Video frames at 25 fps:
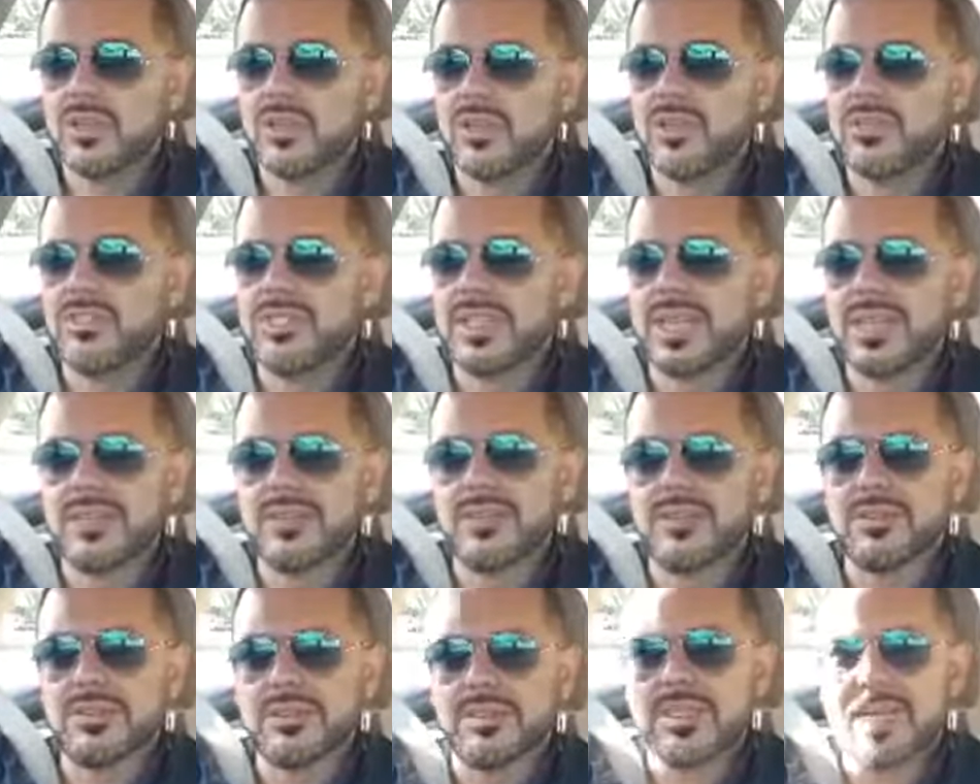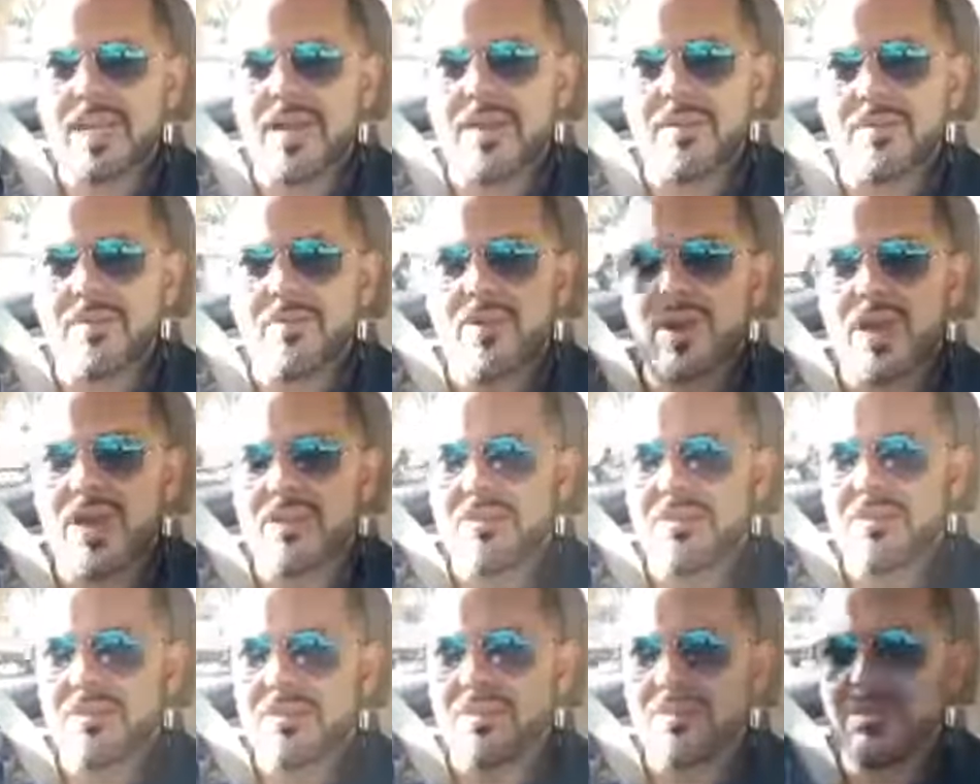you take your time,
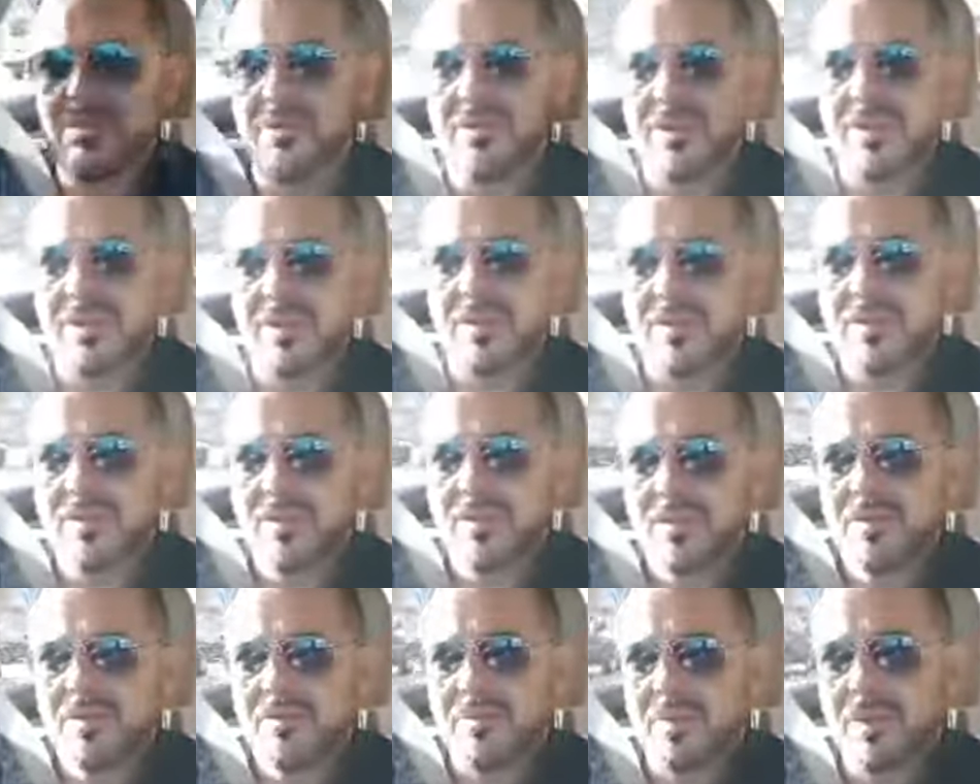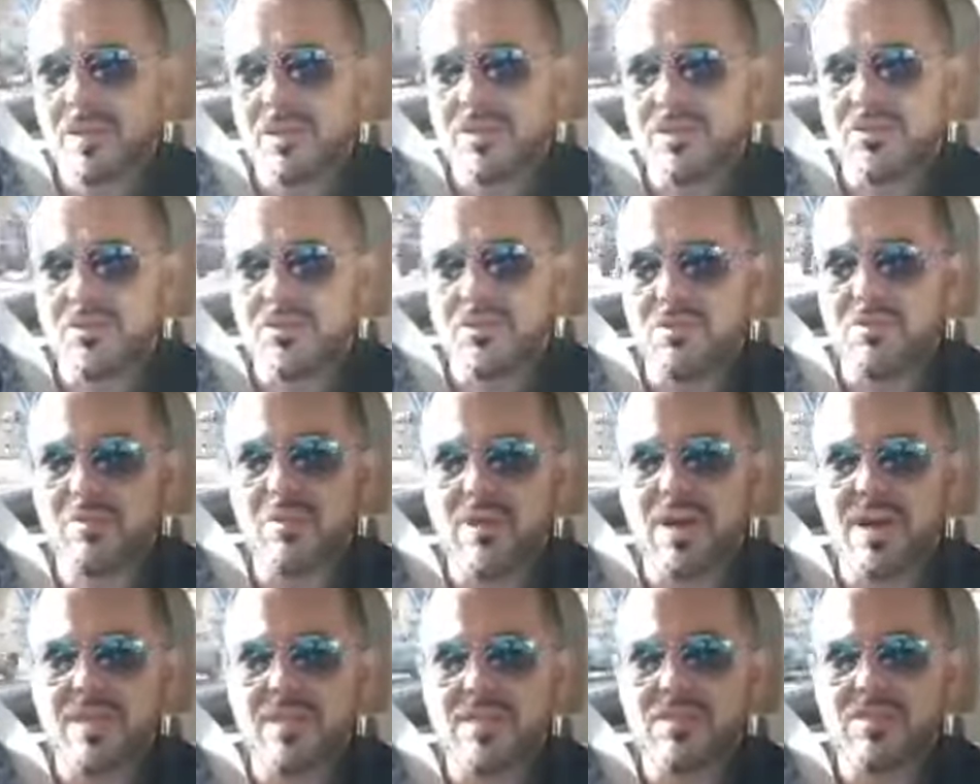right, to do it because you
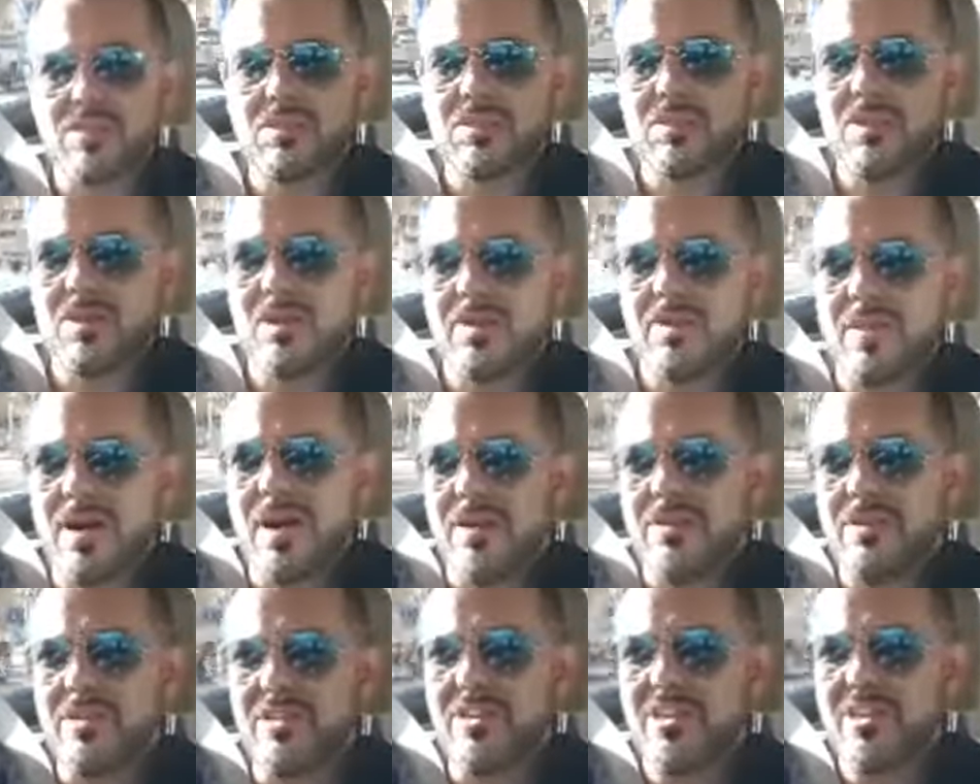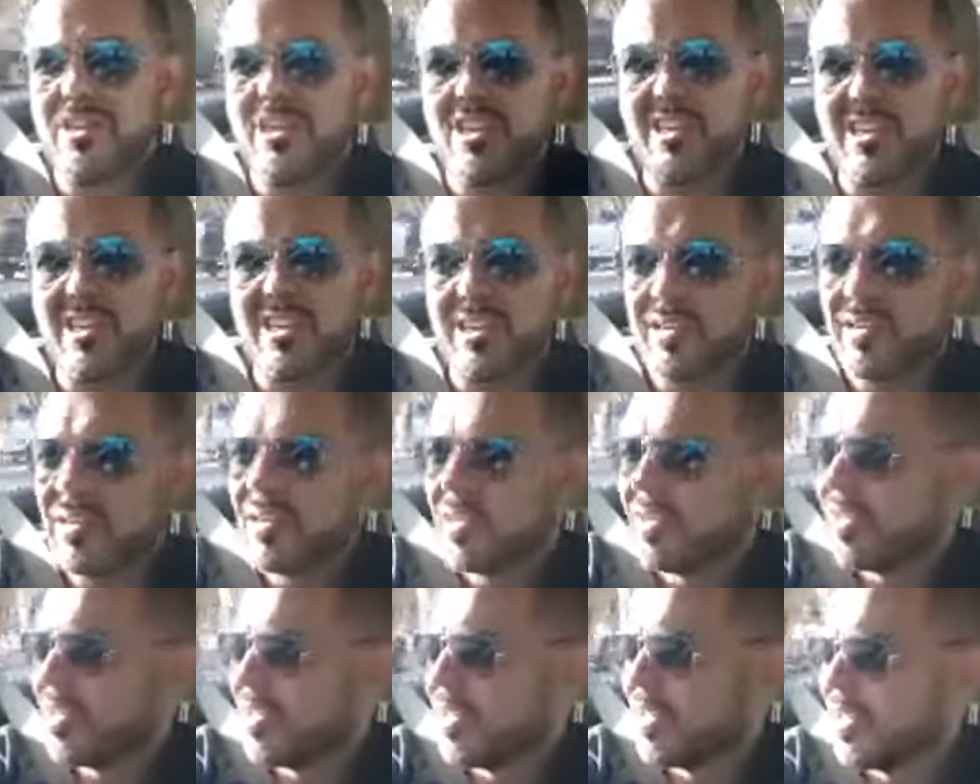want it to come out good.
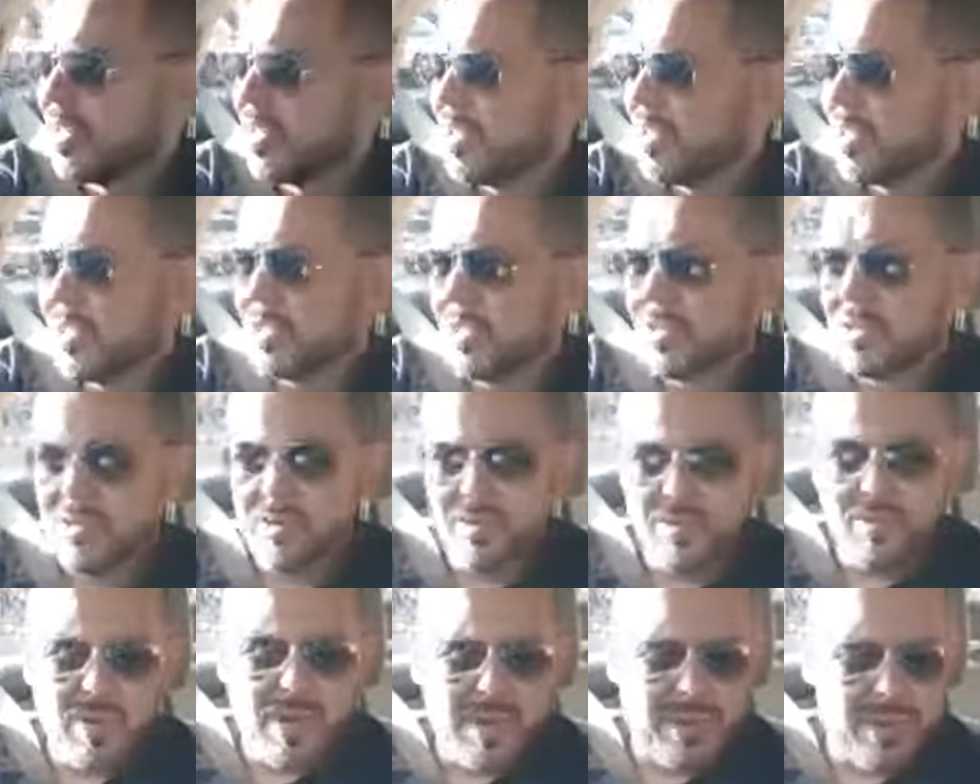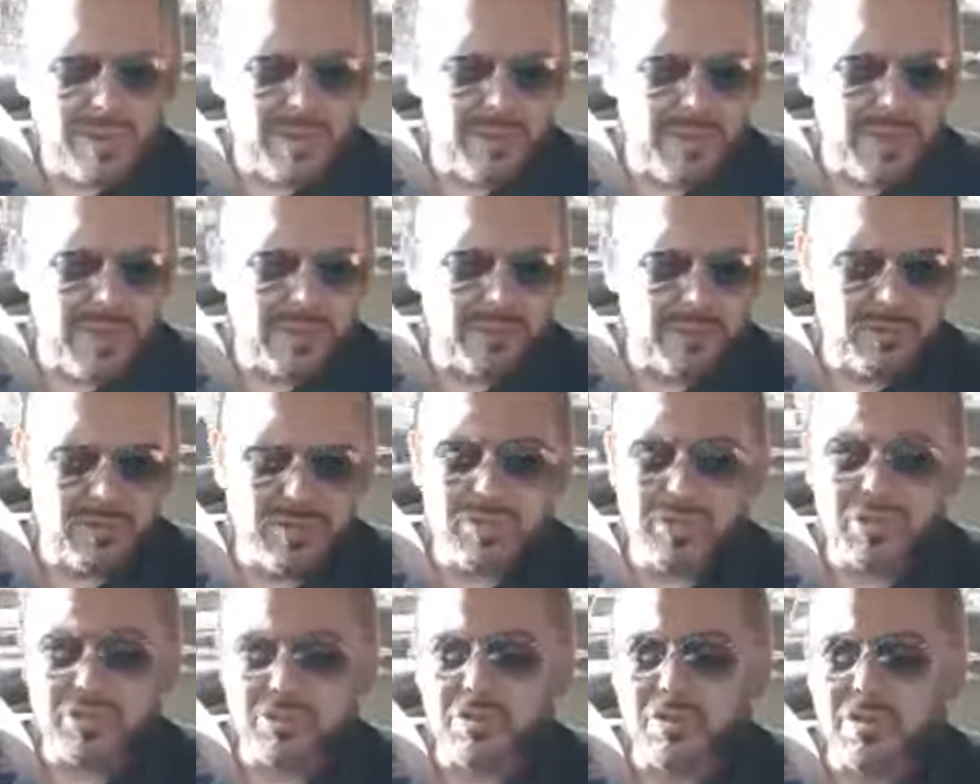You want the best
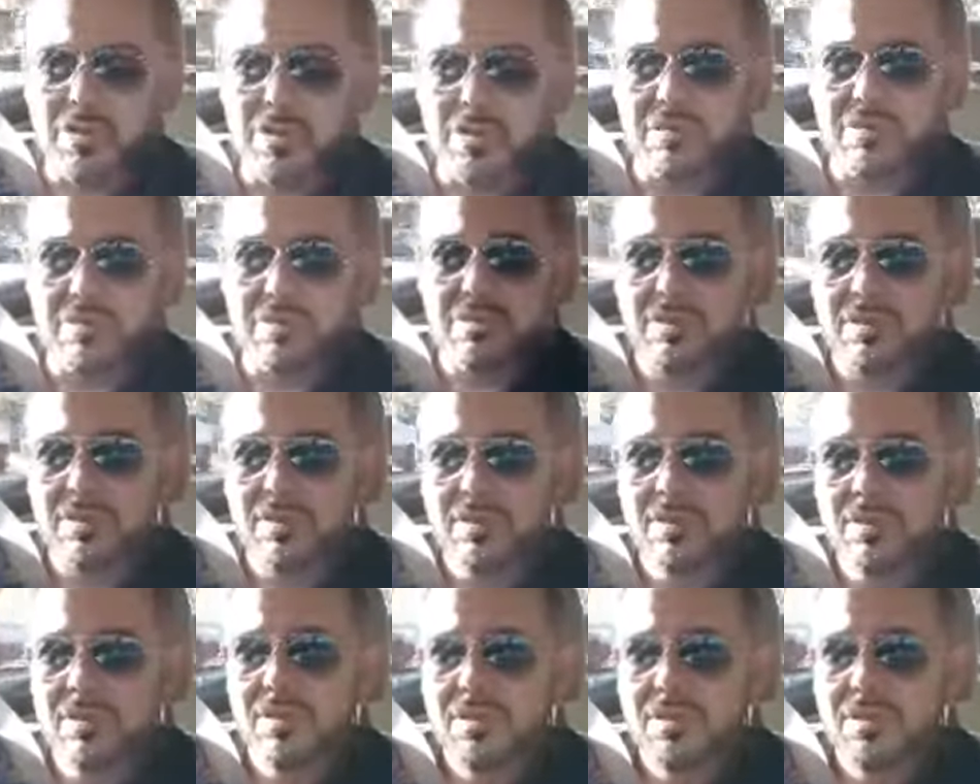results.